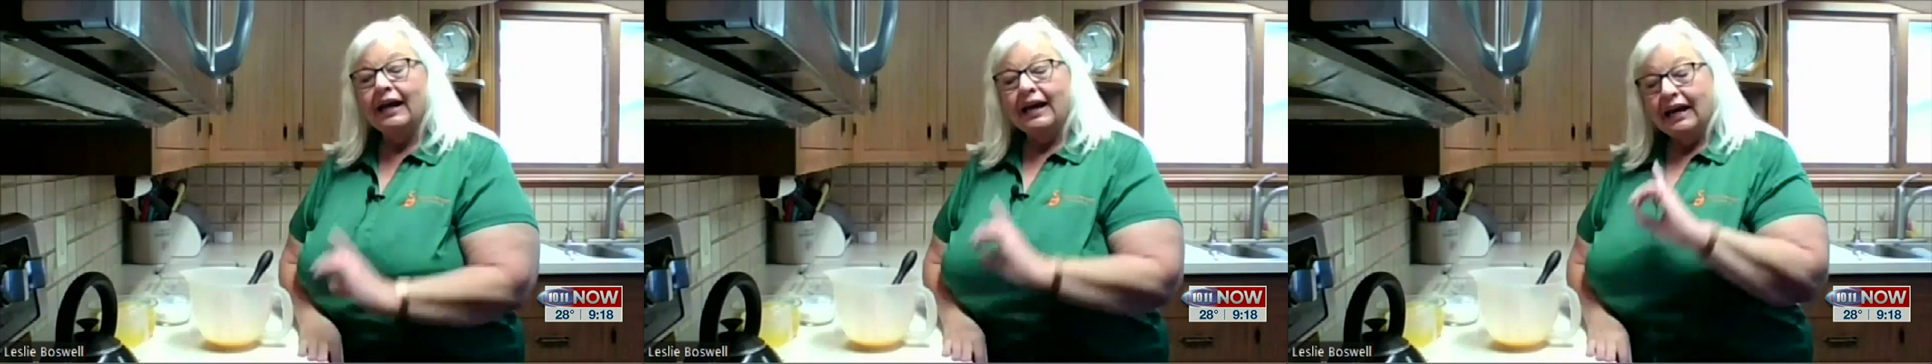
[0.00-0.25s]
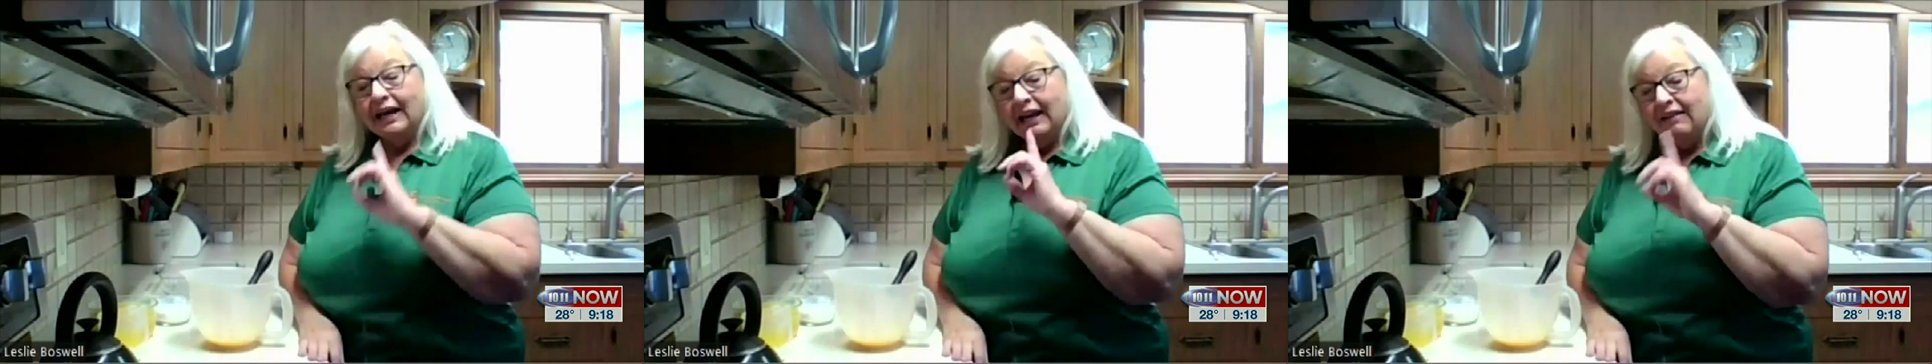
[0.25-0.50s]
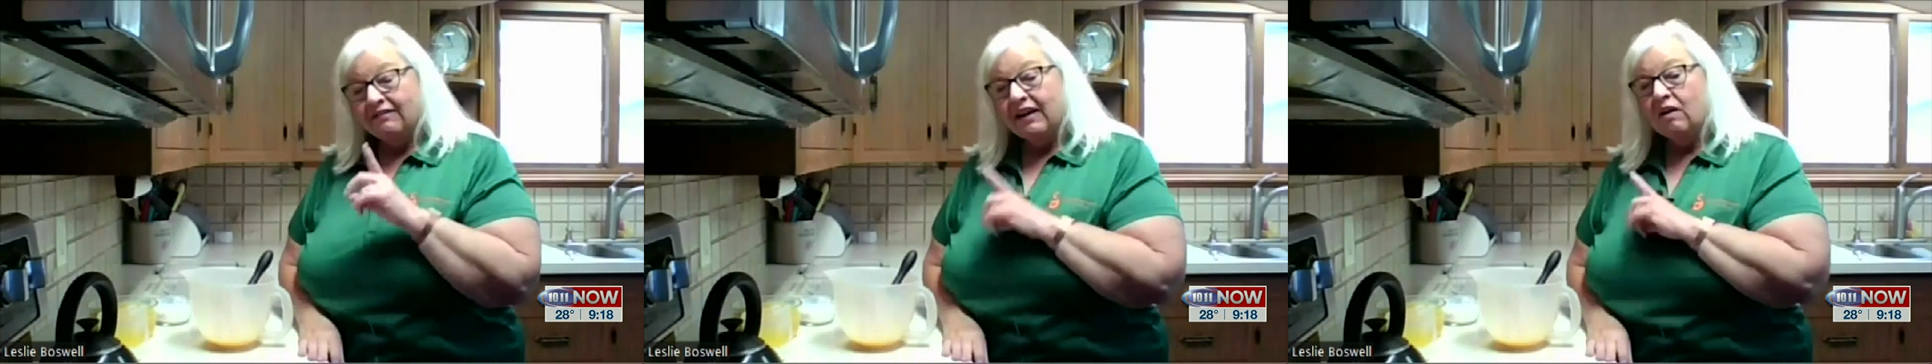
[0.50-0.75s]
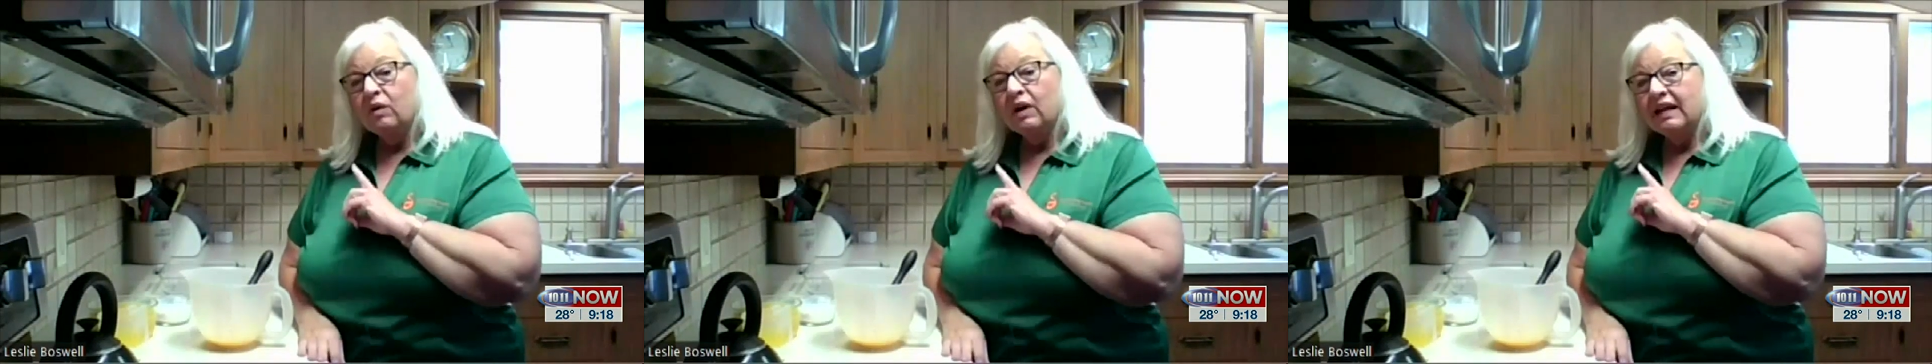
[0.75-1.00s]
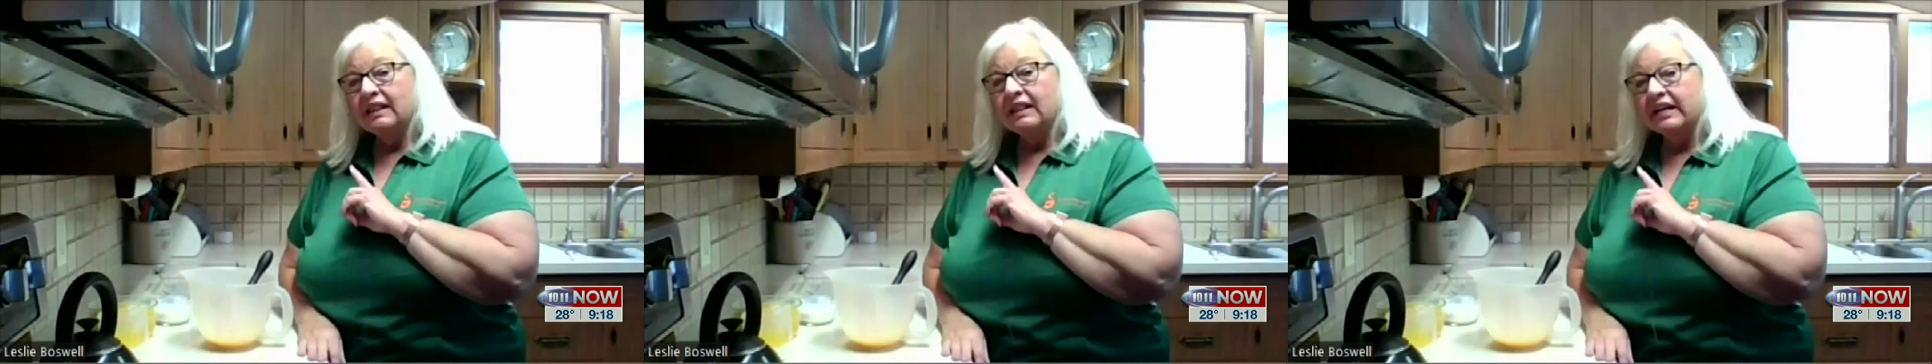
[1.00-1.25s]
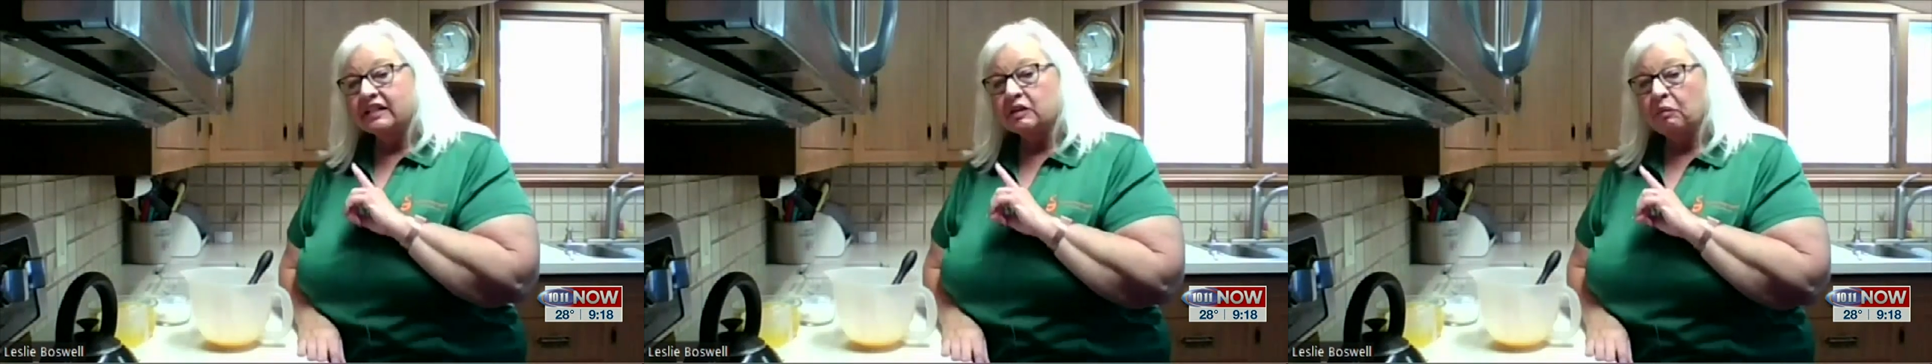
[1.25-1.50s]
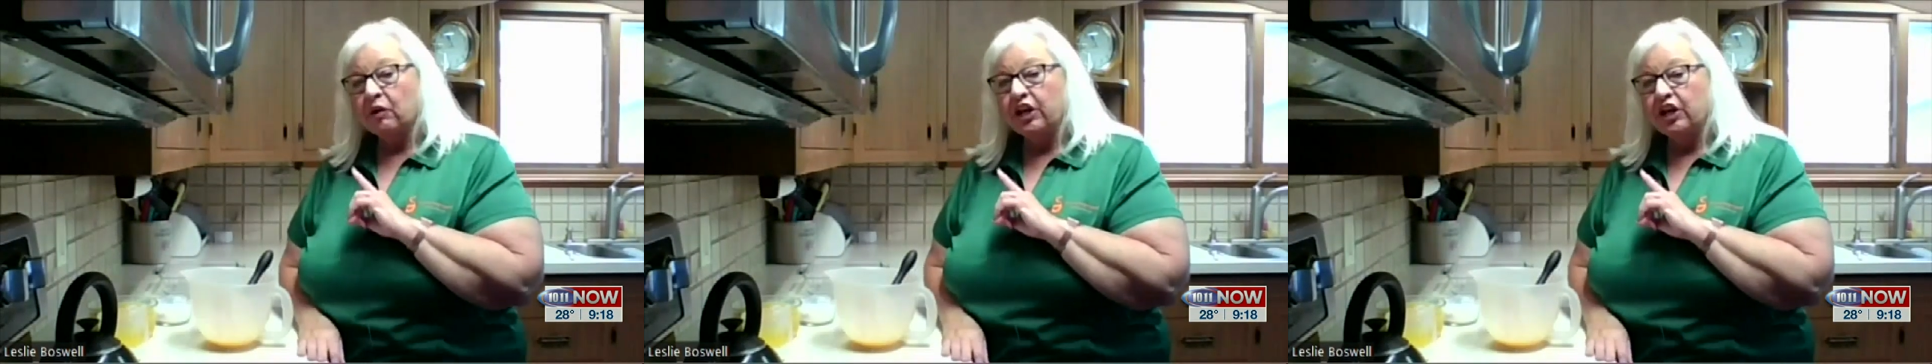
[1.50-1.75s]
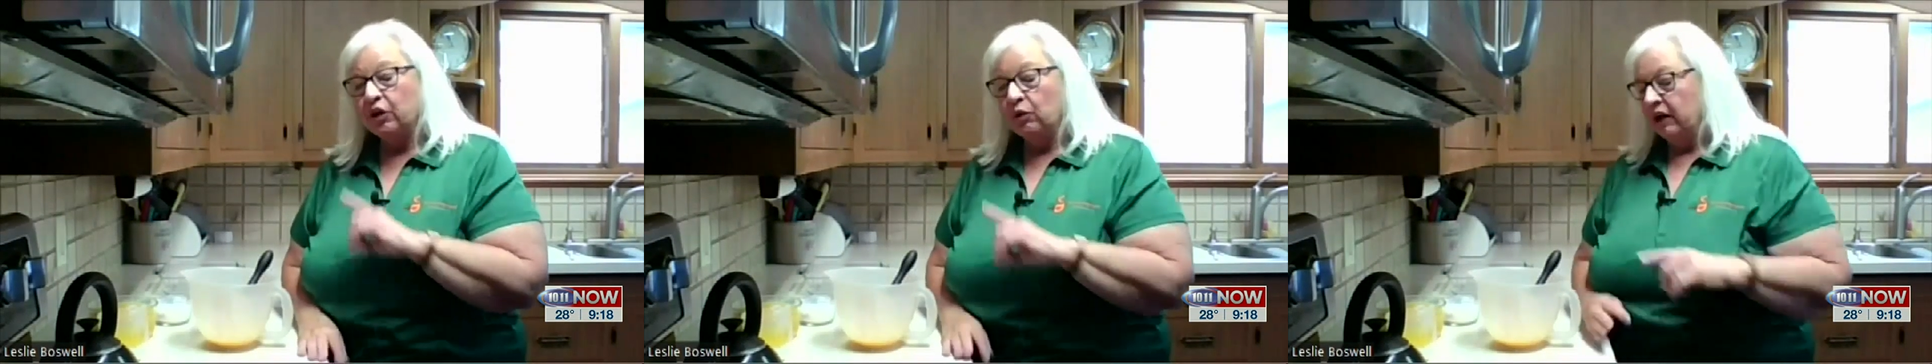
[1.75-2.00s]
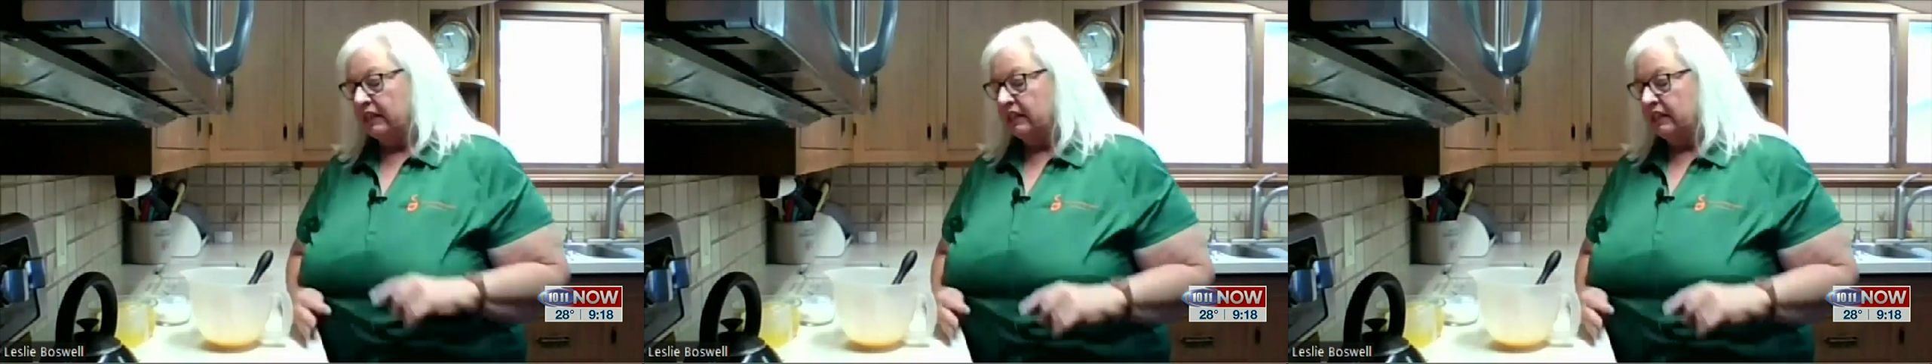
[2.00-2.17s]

and I found what I think is a pretty good one.